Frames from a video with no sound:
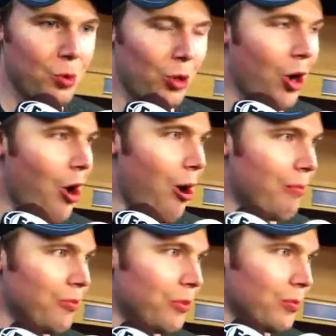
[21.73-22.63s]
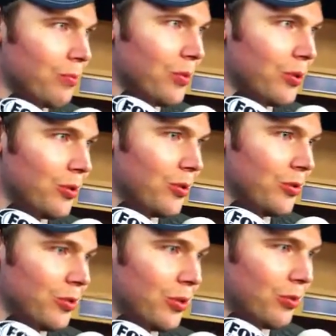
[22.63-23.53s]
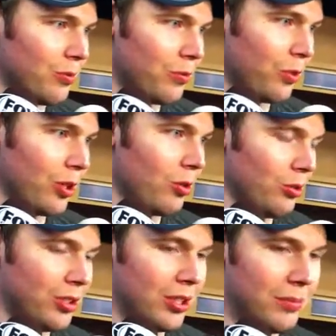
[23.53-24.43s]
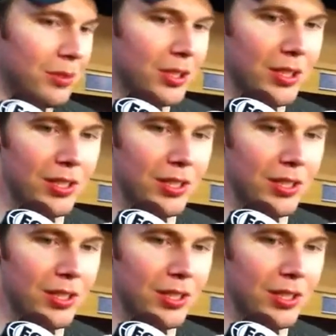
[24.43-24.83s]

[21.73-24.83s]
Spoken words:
more calm for the whole team.